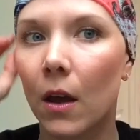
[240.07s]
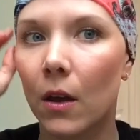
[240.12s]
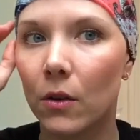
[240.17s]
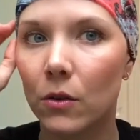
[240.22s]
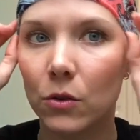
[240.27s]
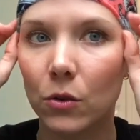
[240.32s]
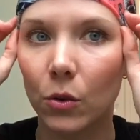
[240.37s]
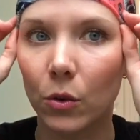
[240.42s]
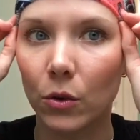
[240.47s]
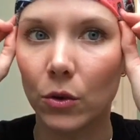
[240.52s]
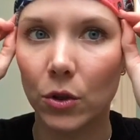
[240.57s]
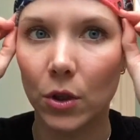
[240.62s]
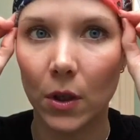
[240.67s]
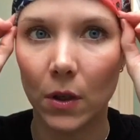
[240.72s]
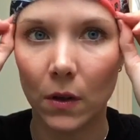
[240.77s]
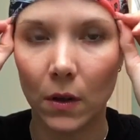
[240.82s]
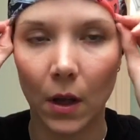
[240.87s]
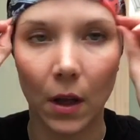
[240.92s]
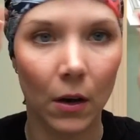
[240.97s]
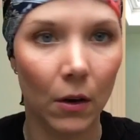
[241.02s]
So
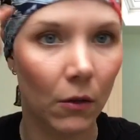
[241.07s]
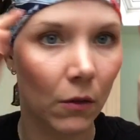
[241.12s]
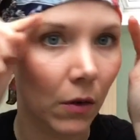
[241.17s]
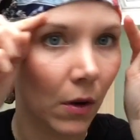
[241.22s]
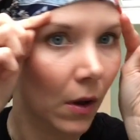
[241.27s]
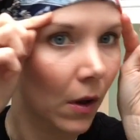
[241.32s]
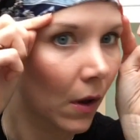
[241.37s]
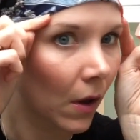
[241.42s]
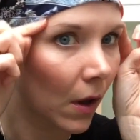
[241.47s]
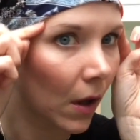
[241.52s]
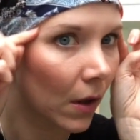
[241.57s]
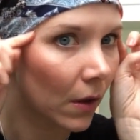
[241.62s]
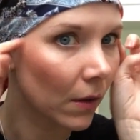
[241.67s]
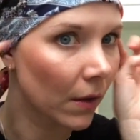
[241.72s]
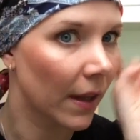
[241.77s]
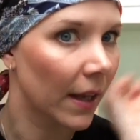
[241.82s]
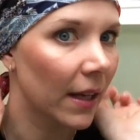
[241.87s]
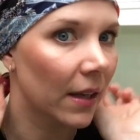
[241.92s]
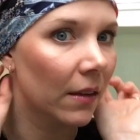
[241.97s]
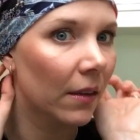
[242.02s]
just kind of in
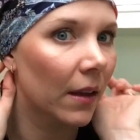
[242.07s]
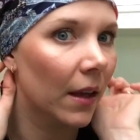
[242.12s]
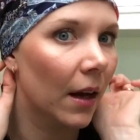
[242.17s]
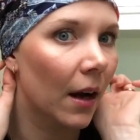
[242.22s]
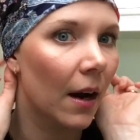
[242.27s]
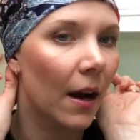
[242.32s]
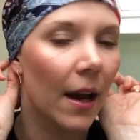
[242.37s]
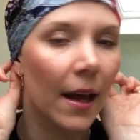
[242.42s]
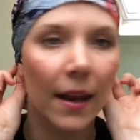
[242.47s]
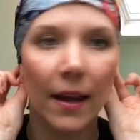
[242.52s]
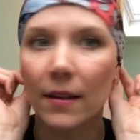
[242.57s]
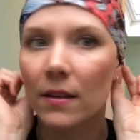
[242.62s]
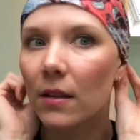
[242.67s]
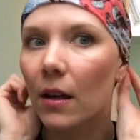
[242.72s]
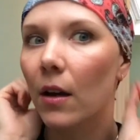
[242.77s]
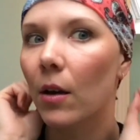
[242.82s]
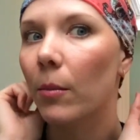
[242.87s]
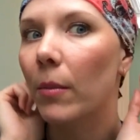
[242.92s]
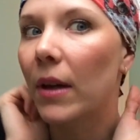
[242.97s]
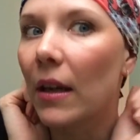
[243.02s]
line there, and I
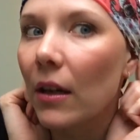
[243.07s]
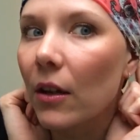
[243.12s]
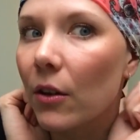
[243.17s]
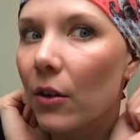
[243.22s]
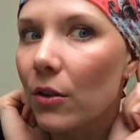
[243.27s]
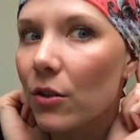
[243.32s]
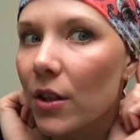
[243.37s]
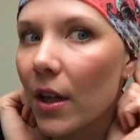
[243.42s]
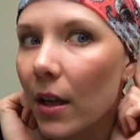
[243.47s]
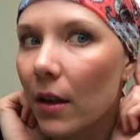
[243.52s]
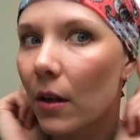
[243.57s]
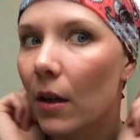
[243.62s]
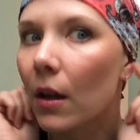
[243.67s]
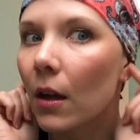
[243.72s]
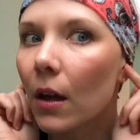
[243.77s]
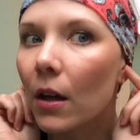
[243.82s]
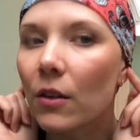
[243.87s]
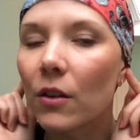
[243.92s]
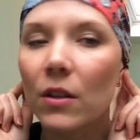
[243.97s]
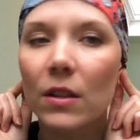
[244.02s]
tuck my ears in,
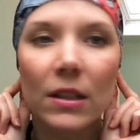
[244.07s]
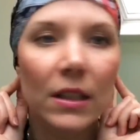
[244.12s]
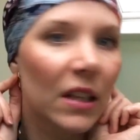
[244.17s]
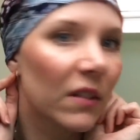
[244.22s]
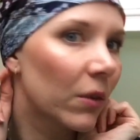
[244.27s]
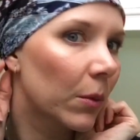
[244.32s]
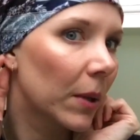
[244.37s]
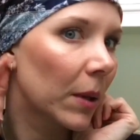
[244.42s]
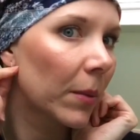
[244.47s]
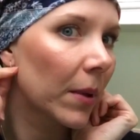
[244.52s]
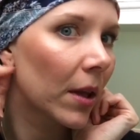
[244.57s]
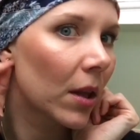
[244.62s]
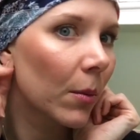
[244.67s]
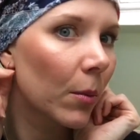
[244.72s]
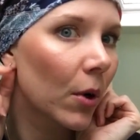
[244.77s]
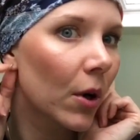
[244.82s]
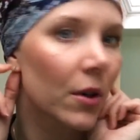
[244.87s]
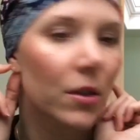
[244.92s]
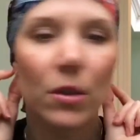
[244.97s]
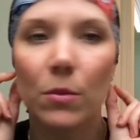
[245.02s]
just leave a wee bit at the
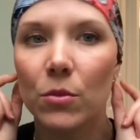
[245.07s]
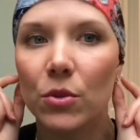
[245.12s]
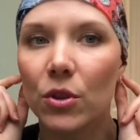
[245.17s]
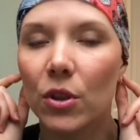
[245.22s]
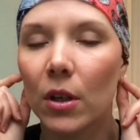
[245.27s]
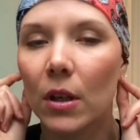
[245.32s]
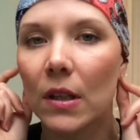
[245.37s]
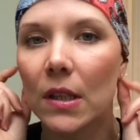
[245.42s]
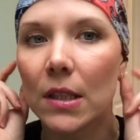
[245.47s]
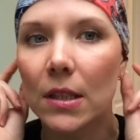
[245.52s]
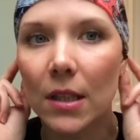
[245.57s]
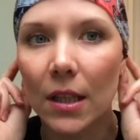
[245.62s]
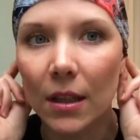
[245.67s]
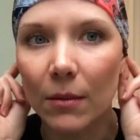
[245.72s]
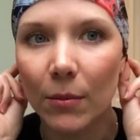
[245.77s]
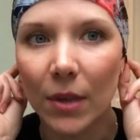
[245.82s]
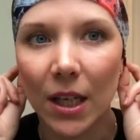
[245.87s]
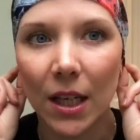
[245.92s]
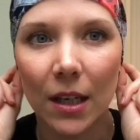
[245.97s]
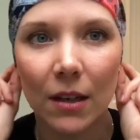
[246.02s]
bottom so you can see
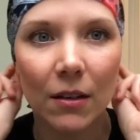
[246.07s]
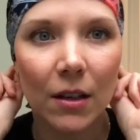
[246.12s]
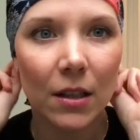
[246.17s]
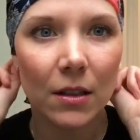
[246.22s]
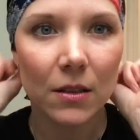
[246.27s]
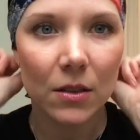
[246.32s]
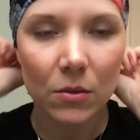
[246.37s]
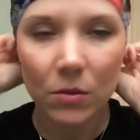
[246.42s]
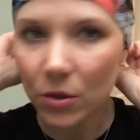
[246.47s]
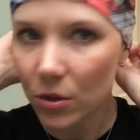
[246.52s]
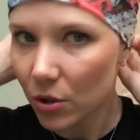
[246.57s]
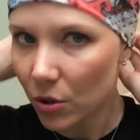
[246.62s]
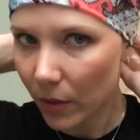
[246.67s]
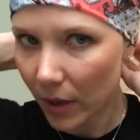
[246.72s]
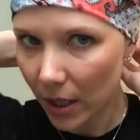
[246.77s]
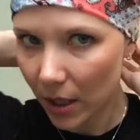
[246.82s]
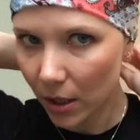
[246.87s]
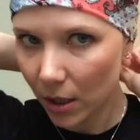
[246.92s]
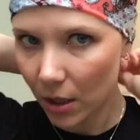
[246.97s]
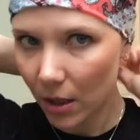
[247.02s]
my earrings, which is
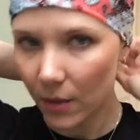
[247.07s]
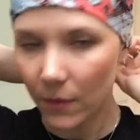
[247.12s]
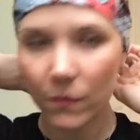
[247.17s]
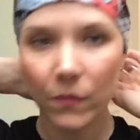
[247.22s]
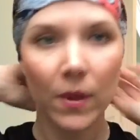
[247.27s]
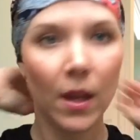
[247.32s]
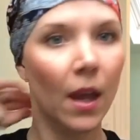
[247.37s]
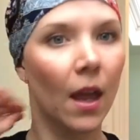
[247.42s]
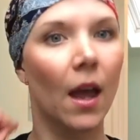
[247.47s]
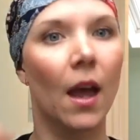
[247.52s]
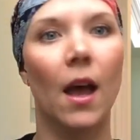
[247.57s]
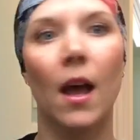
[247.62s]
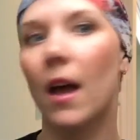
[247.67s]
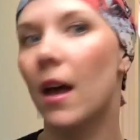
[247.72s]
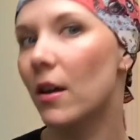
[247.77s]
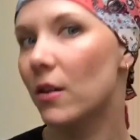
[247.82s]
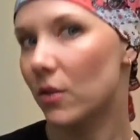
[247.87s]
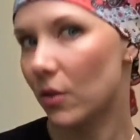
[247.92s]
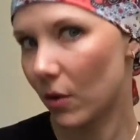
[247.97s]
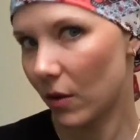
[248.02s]
quite cute.
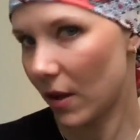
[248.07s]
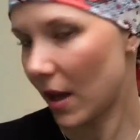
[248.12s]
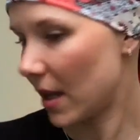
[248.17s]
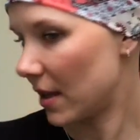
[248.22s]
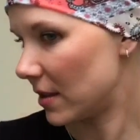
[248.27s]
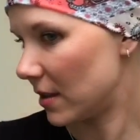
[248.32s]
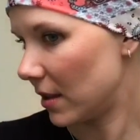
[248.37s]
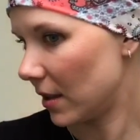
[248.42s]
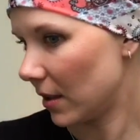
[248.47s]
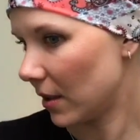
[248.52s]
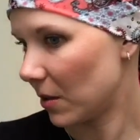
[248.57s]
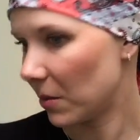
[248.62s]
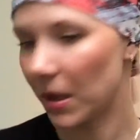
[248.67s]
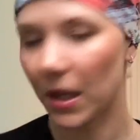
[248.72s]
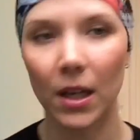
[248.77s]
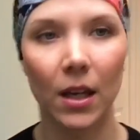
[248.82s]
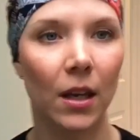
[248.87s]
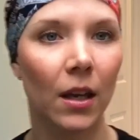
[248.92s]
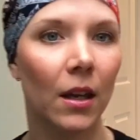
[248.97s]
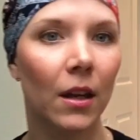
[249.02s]
So that's the other
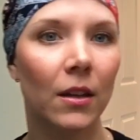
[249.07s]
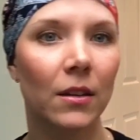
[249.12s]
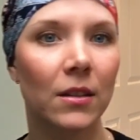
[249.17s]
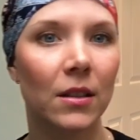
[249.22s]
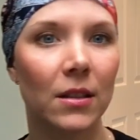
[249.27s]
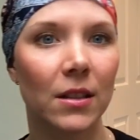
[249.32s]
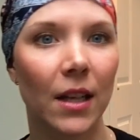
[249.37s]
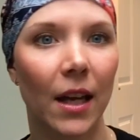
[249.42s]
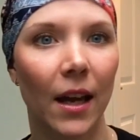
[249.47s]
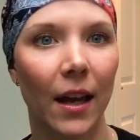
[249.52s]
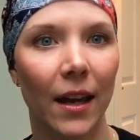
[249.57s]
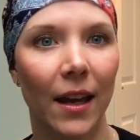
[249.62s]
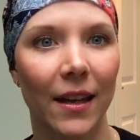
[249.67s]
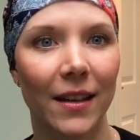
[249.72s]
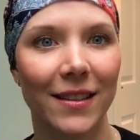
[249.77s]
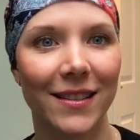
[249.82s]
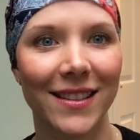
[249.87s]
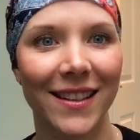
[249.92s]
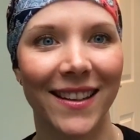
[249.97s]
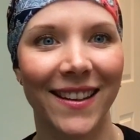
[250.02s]
way to tie
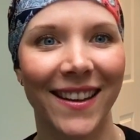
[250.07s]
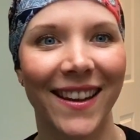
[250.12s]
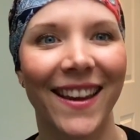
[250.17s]
it.